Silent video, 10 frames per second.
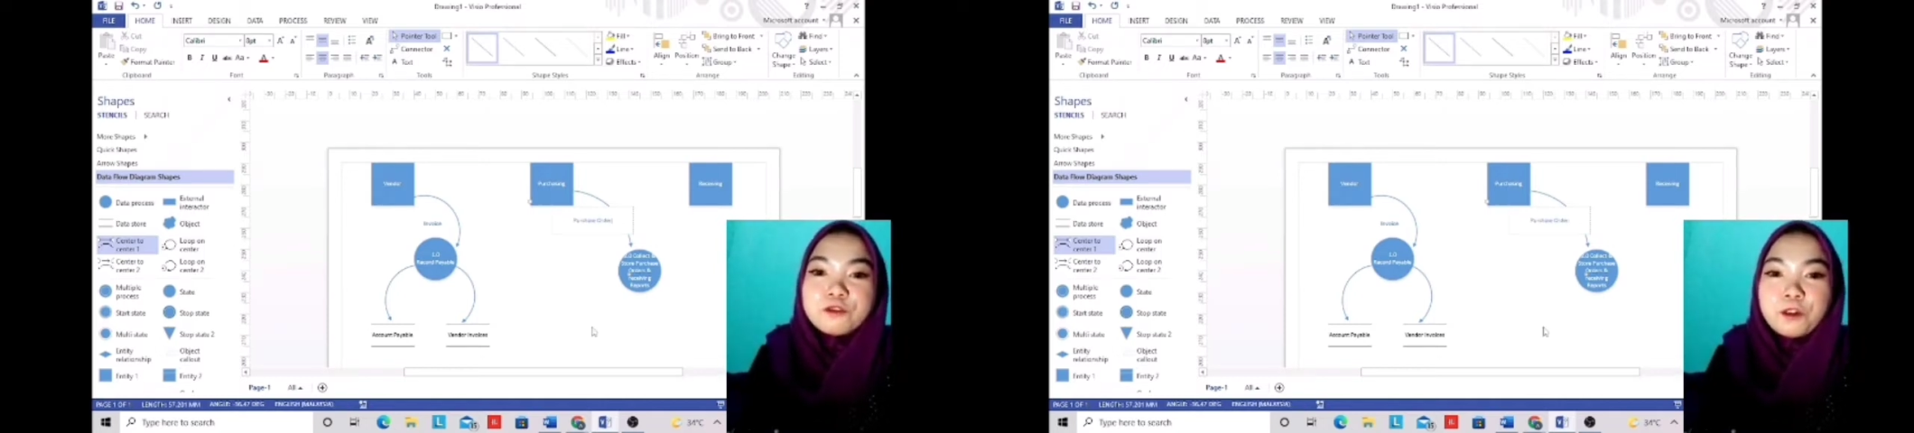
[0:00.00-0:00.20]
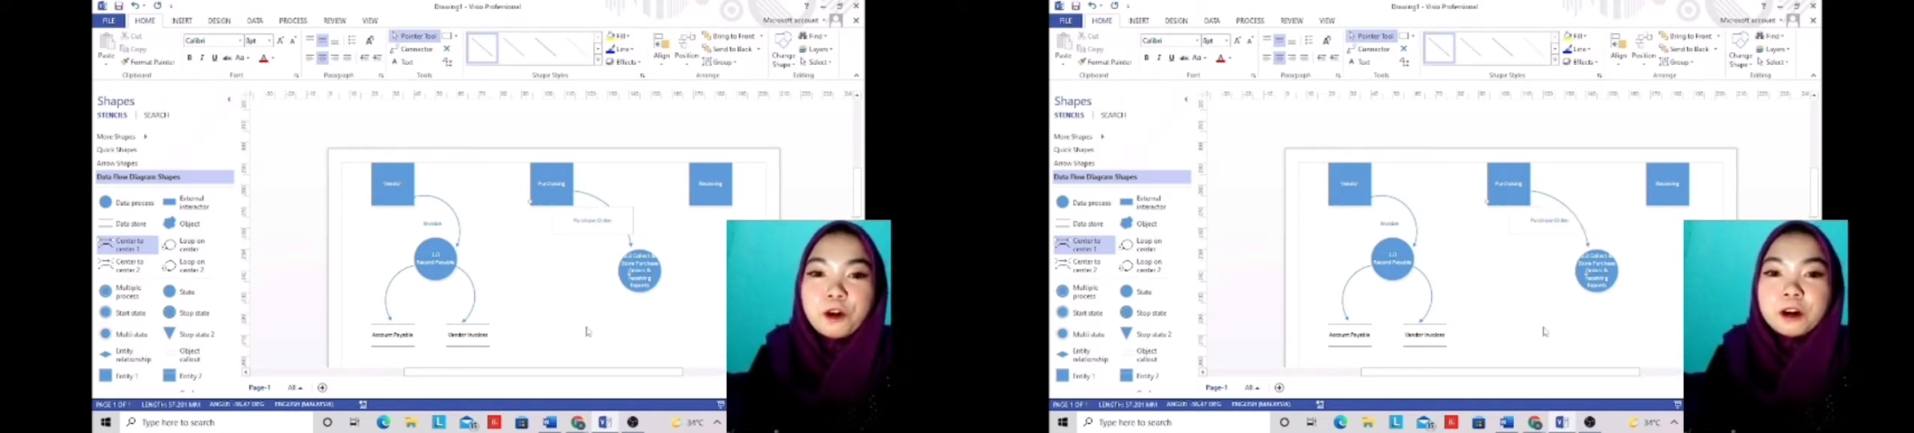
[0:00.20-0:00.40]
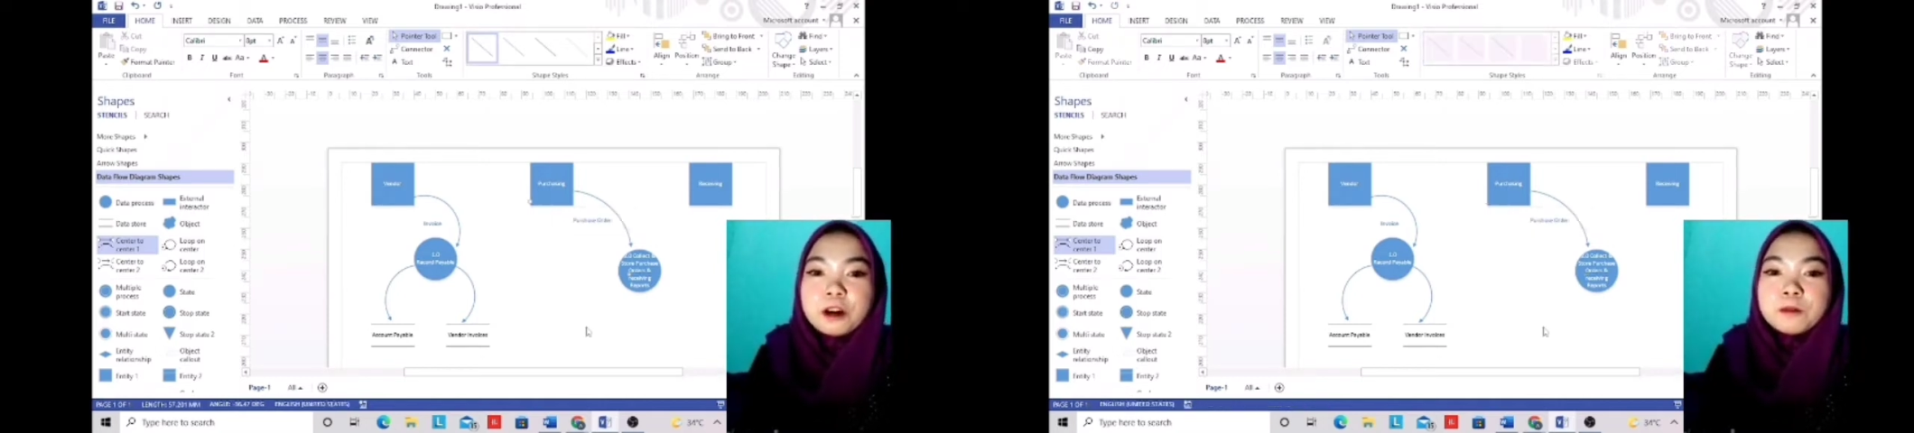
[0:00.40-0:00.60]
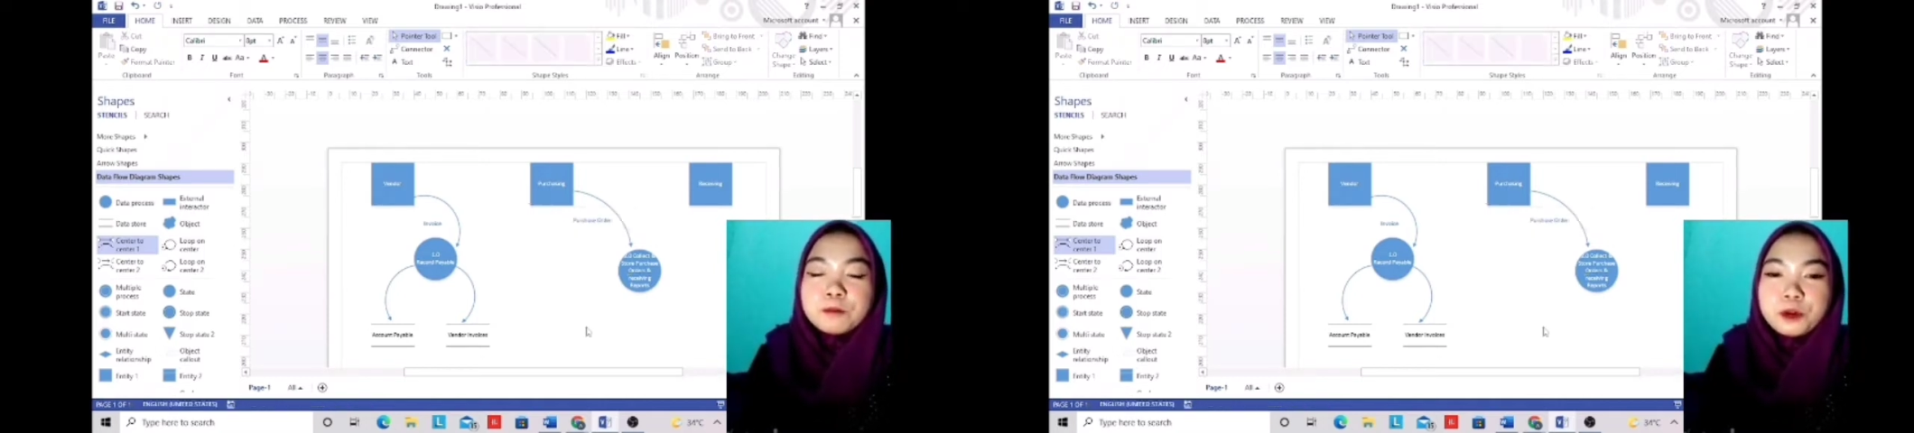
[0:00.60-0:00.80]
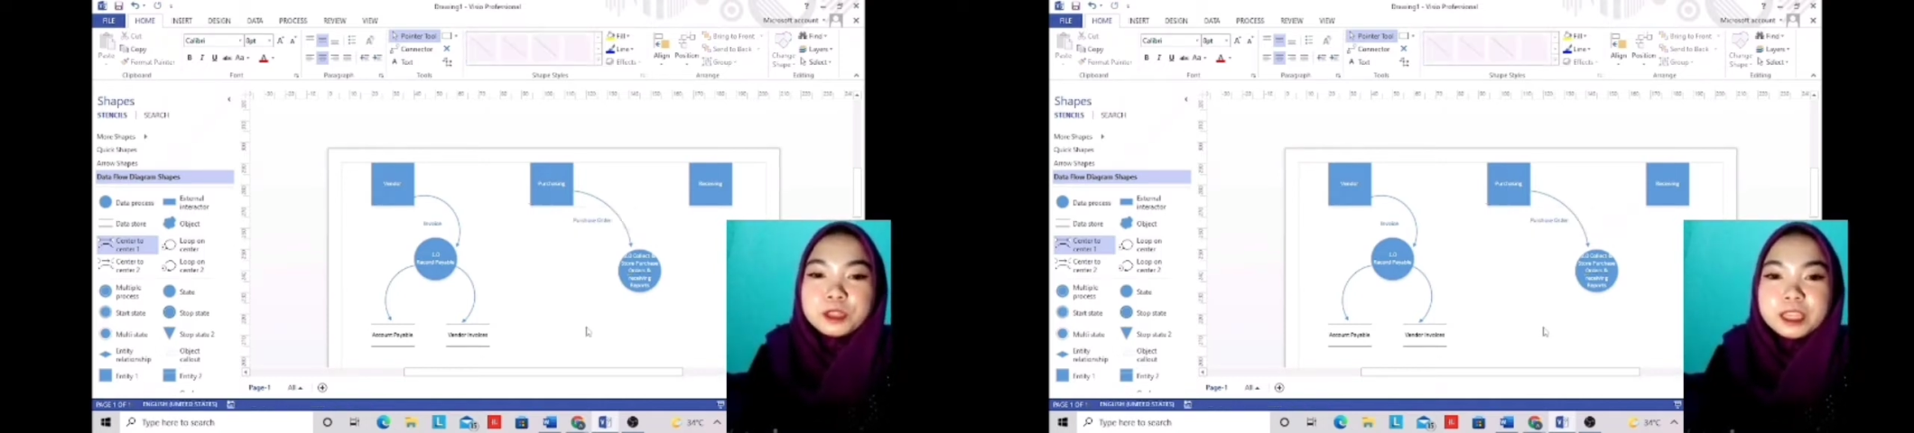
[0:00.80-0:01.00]
for
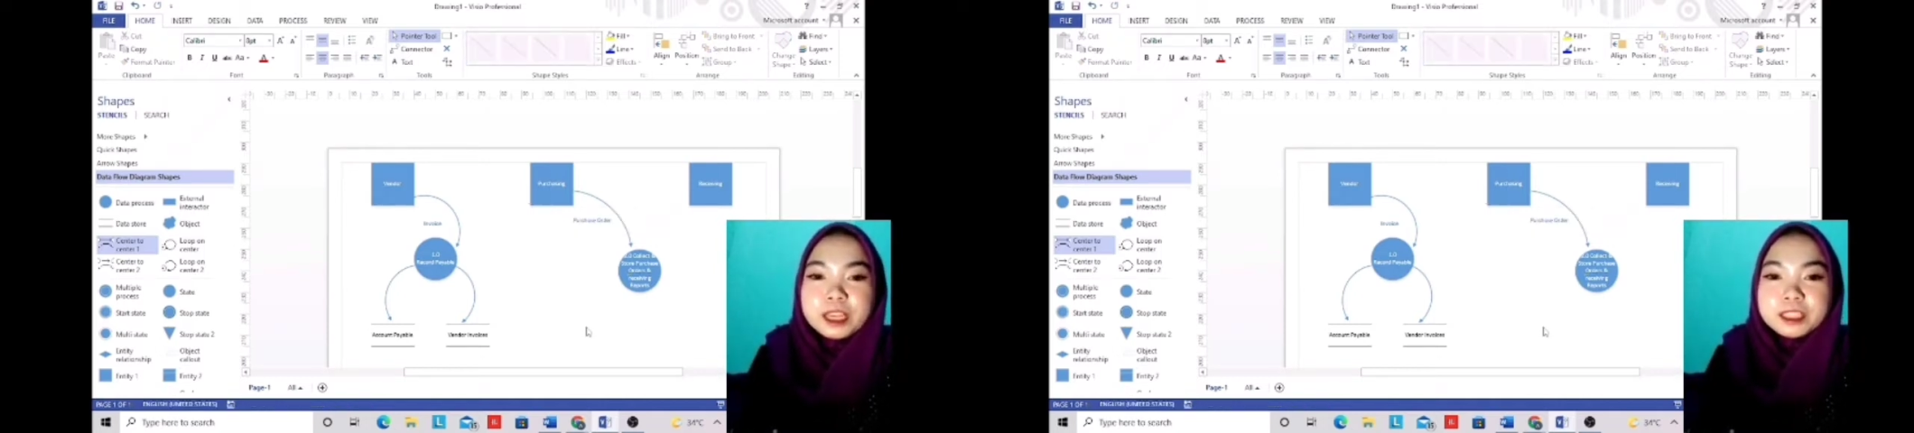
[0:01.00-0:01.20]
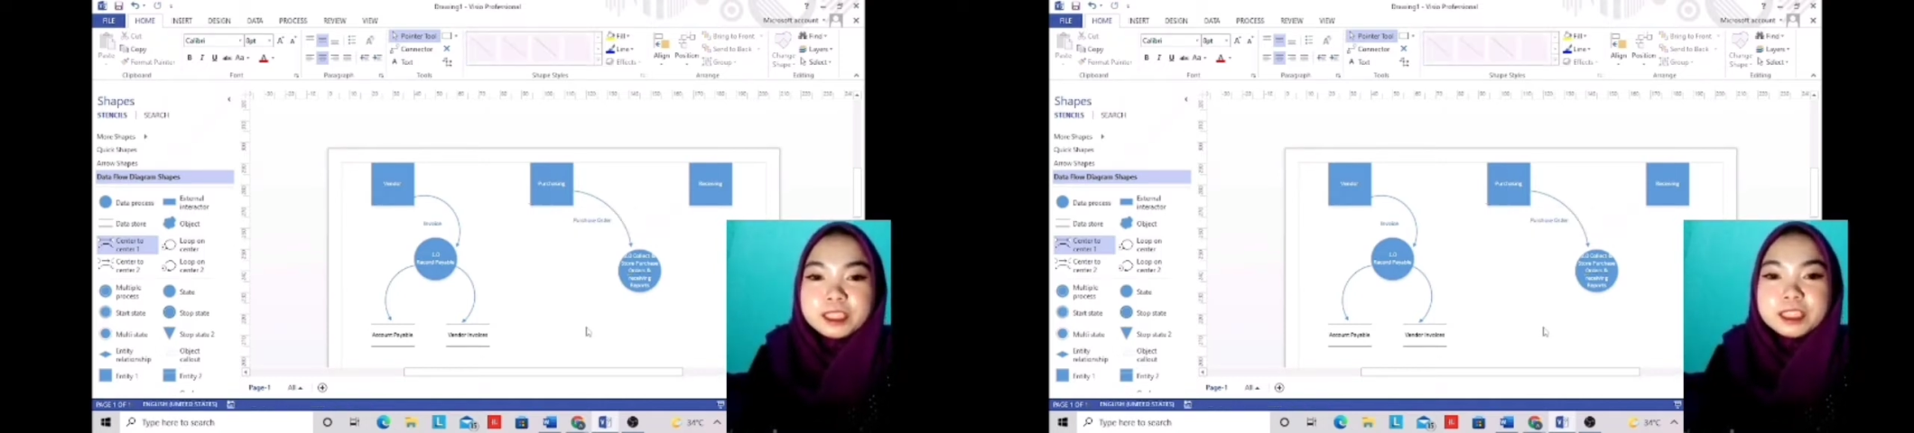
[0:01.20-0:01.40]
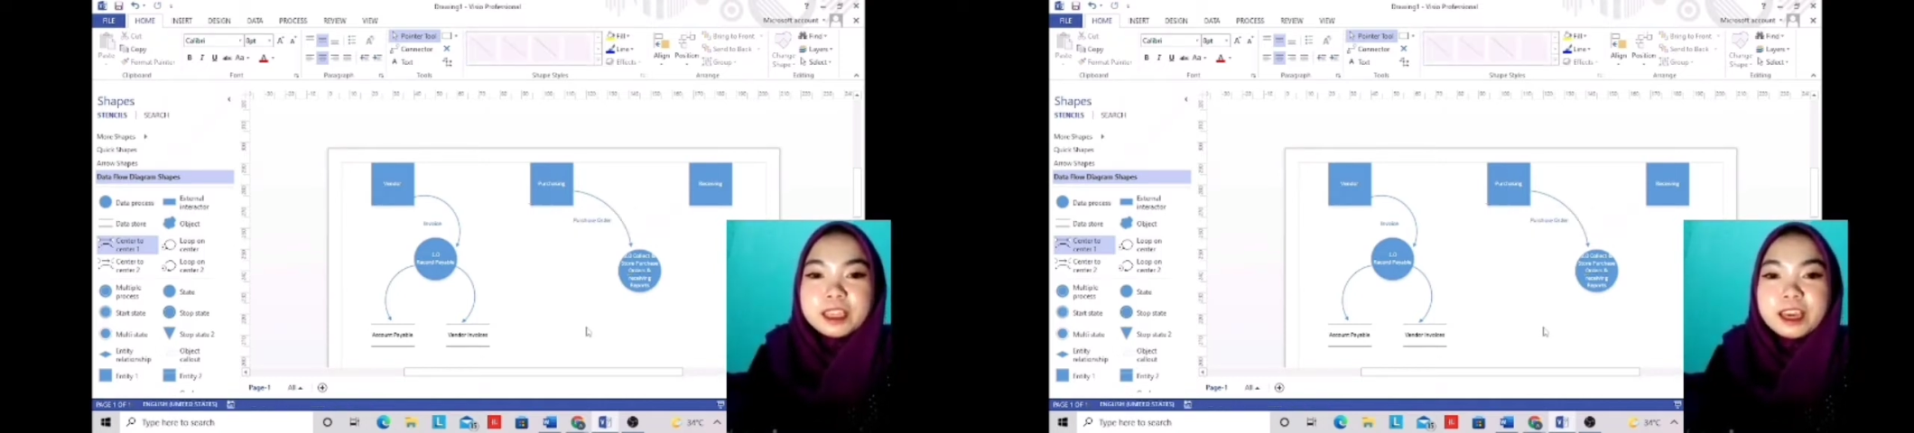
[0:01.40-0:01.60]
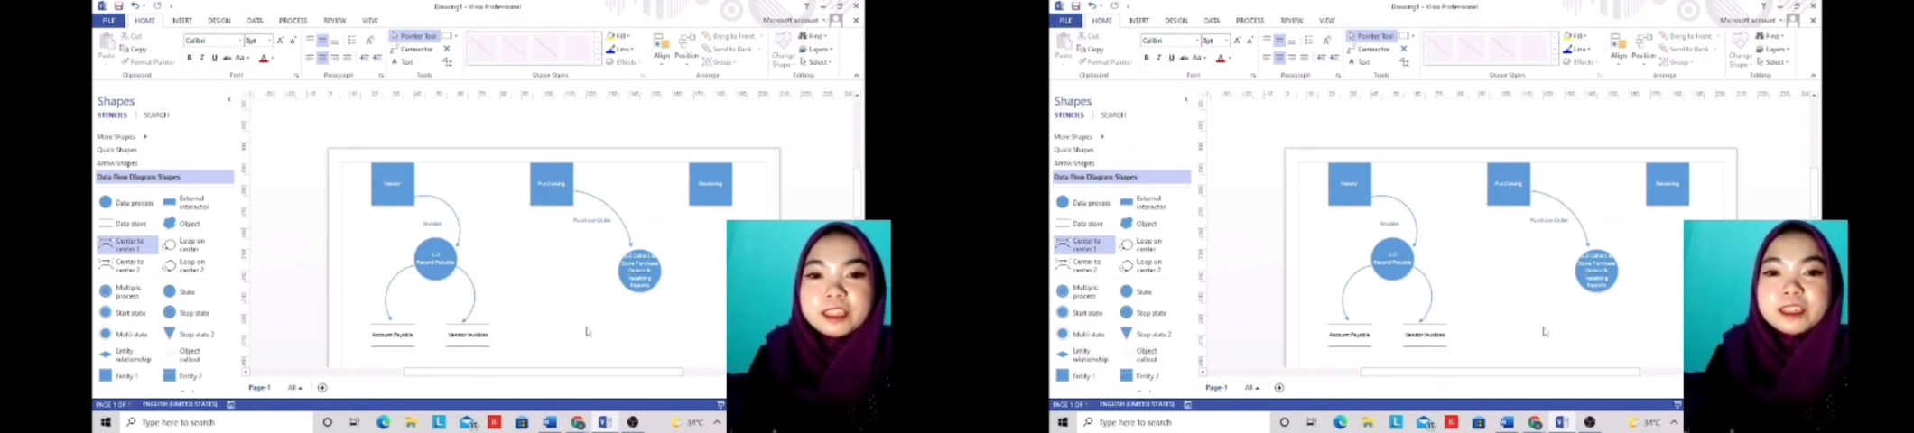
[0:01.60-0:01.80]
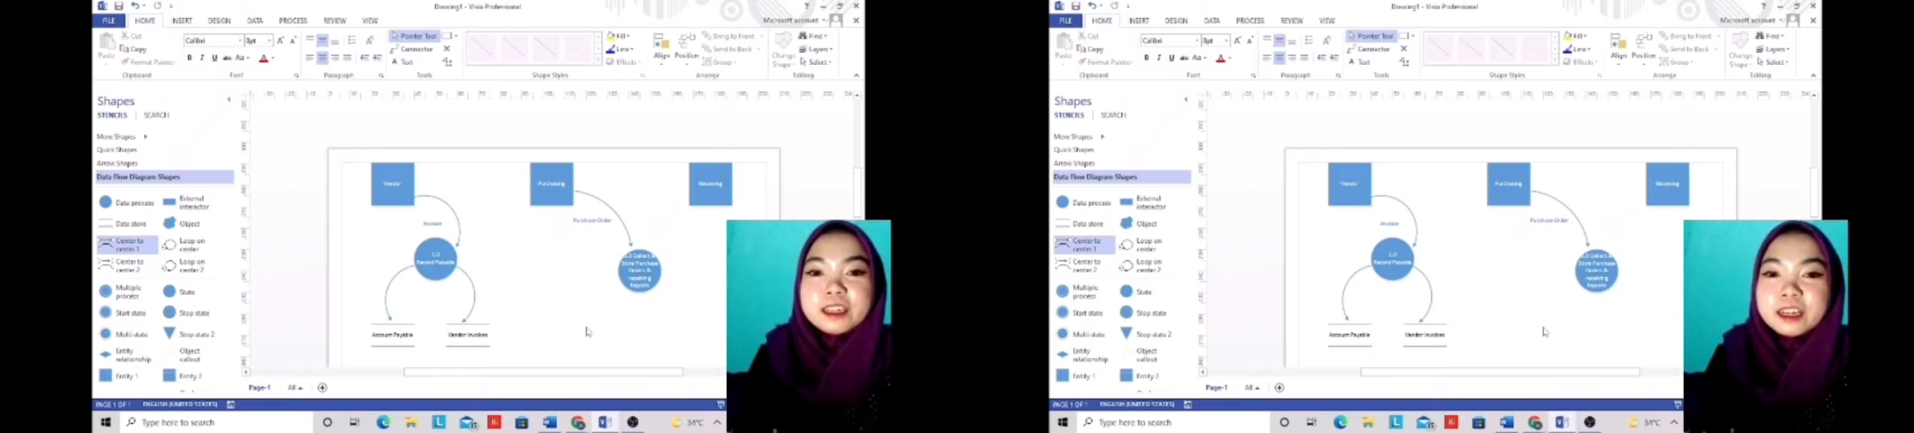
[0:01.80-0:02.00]
processing
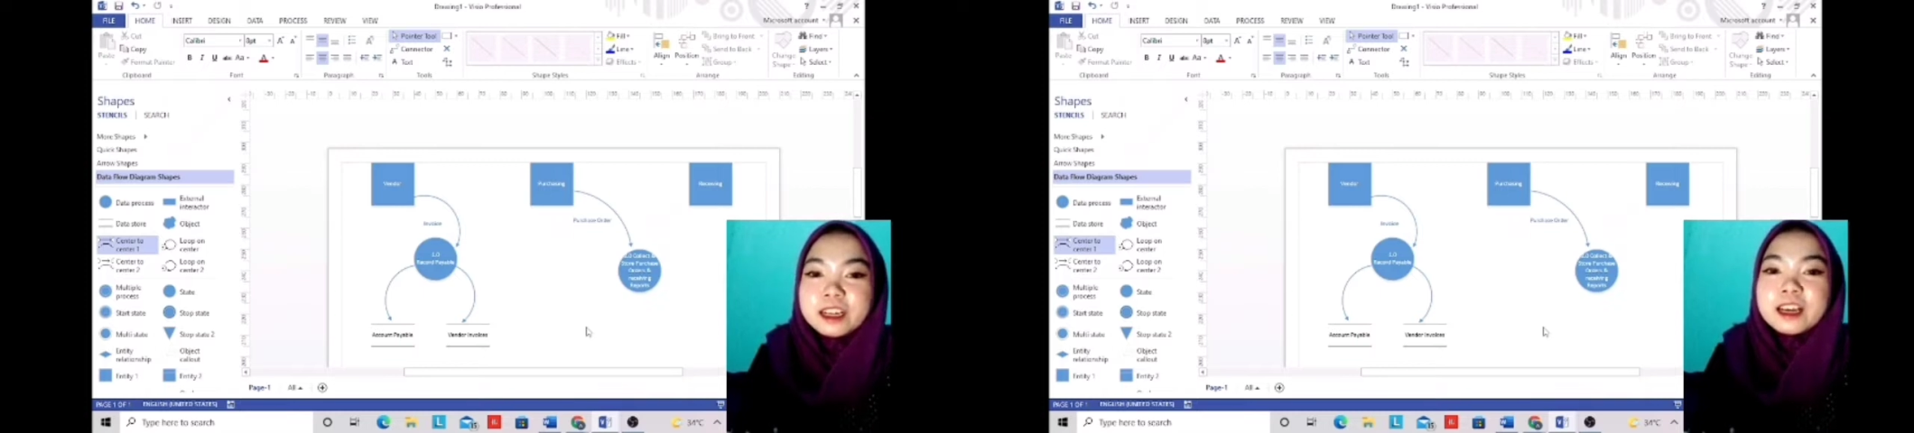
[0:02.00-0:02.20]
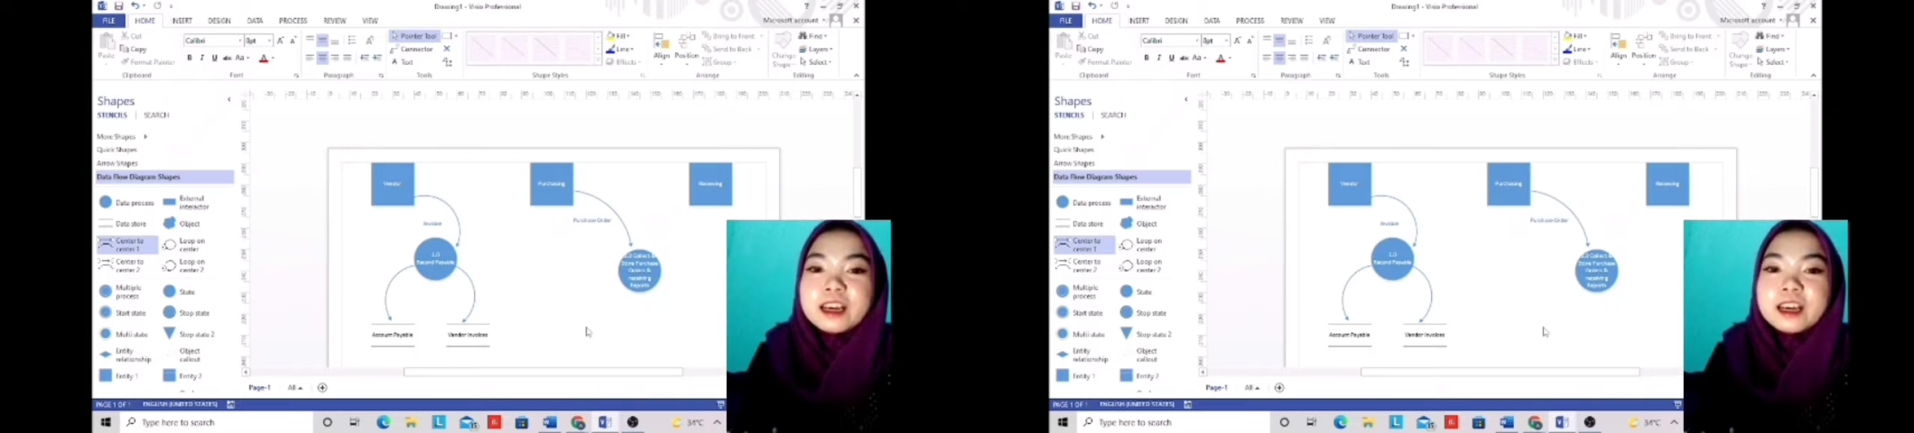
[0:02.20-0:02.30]
at a